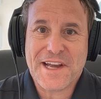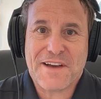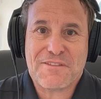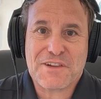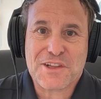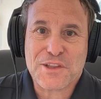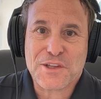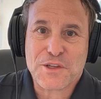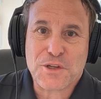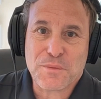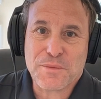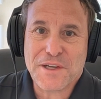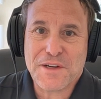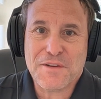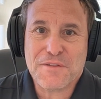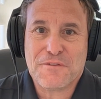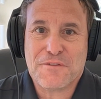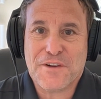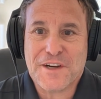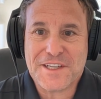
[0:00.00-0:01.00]
Have a little bit
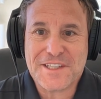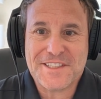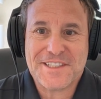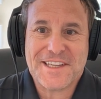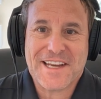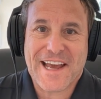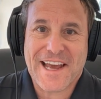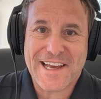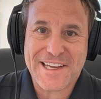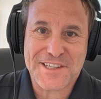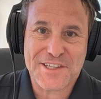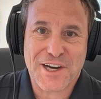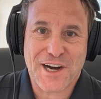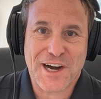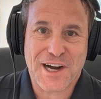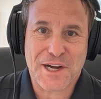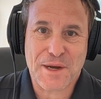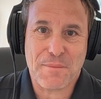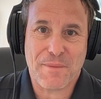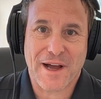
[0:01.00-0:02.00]
fun today and
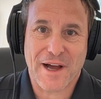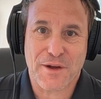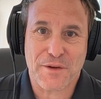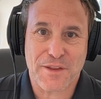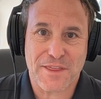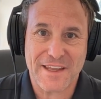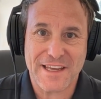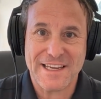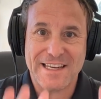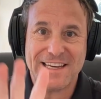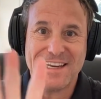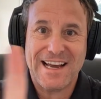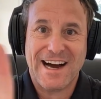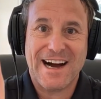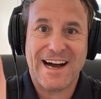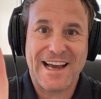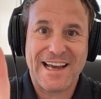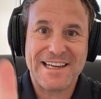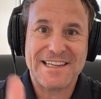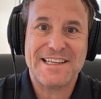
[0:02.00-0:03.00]
talk about the
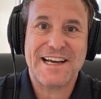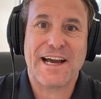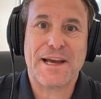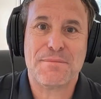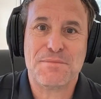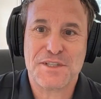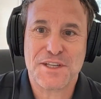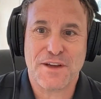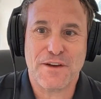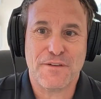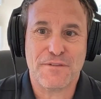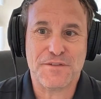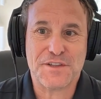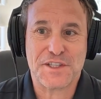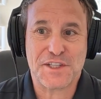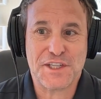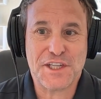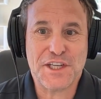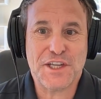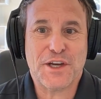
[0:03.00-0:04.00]
9 types of
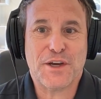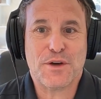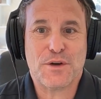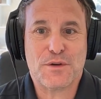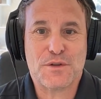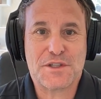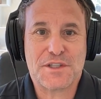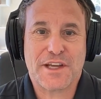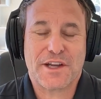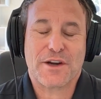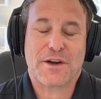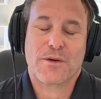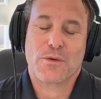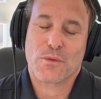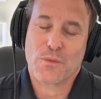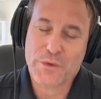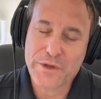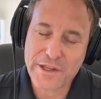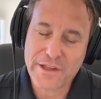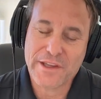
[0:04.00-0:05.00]
CEOs that are
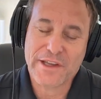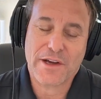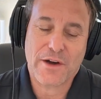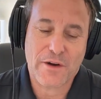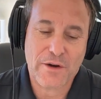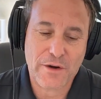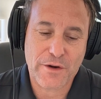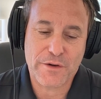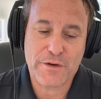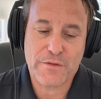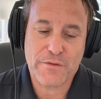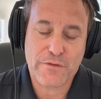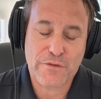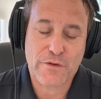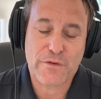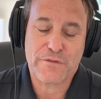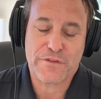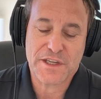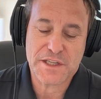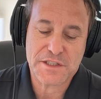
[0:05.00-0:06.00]
really hard
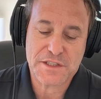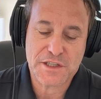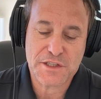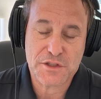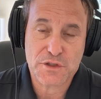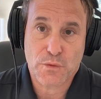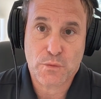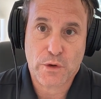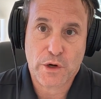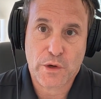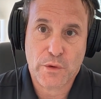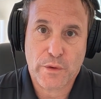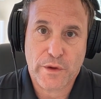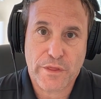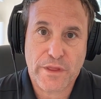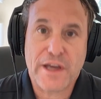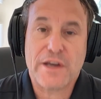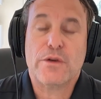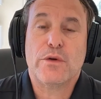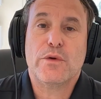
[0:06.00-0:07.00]
for VCs to work
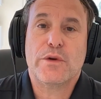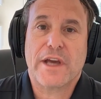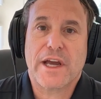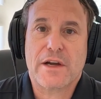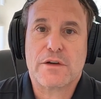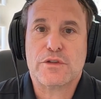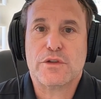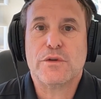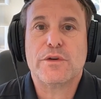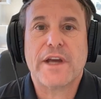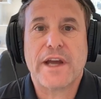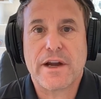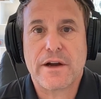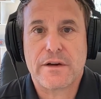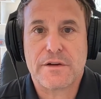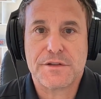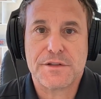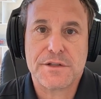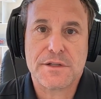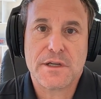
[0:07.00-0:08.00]
with. And who cares? Who
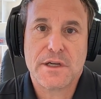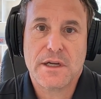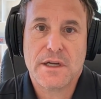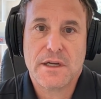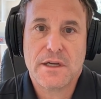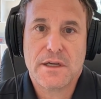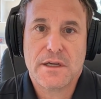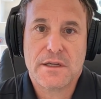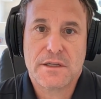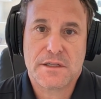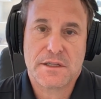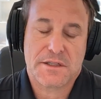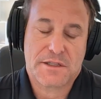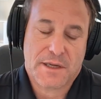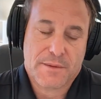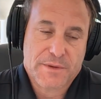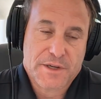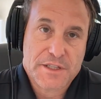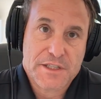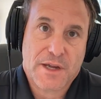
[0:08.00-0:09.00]
cares to
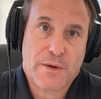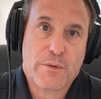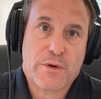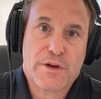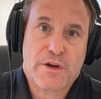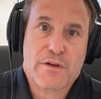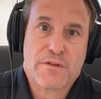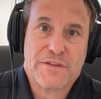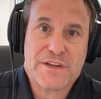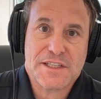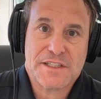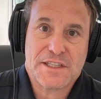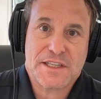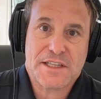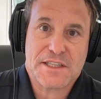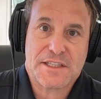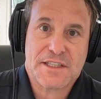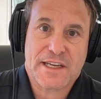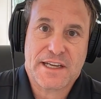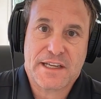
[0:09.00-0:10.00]
some extent what your
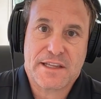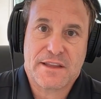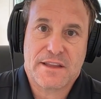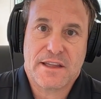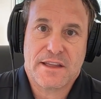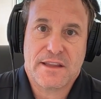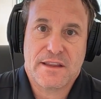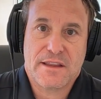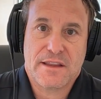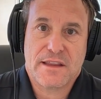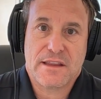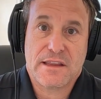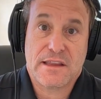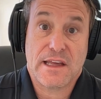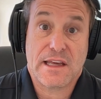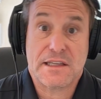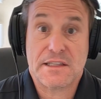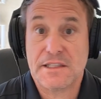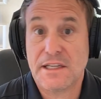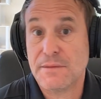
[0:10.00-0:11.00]
VCs think?
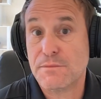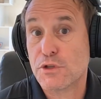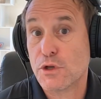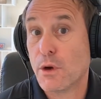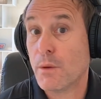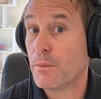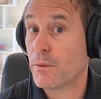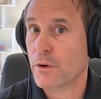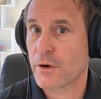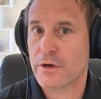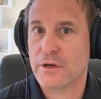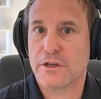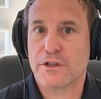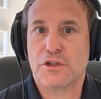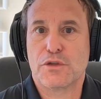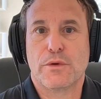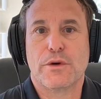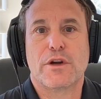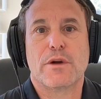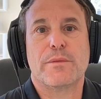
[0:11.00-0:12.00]
They seem so important on
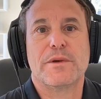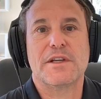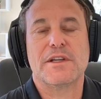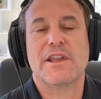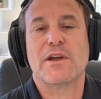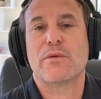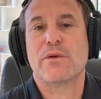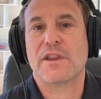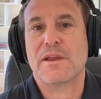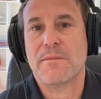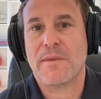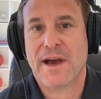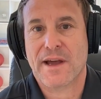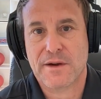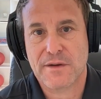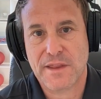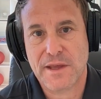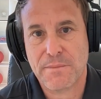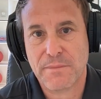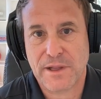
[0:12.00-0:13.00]
Twitter, but do they really
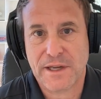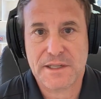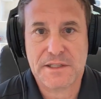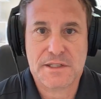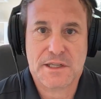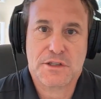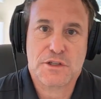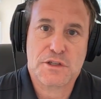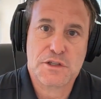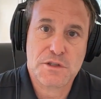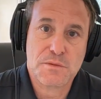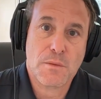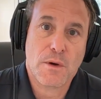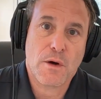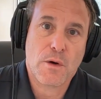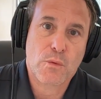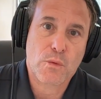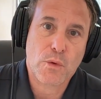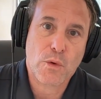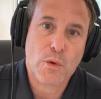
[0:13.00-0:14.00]
matter? They play such a
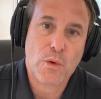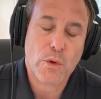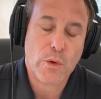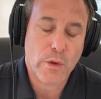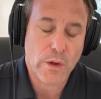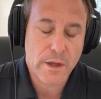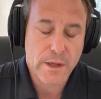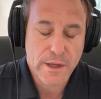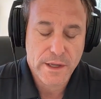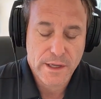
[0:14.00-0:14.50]
small role